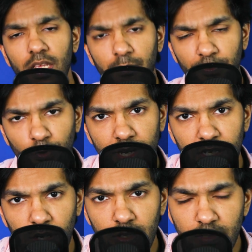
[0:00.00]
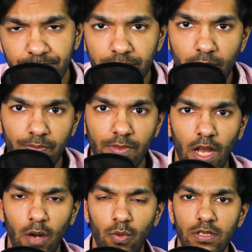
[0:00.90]
before I go,
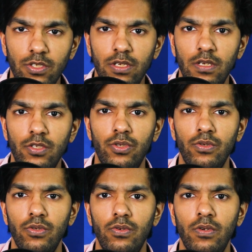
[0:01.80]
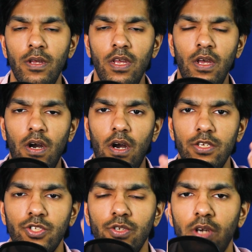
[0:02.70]
I want to
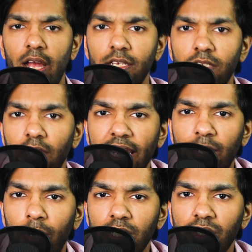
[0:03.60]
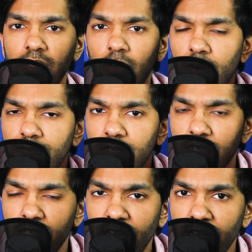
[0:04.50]
ask you guys a question of the
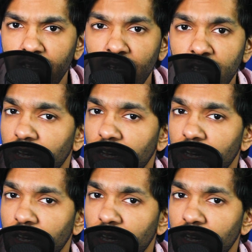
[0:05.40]
day.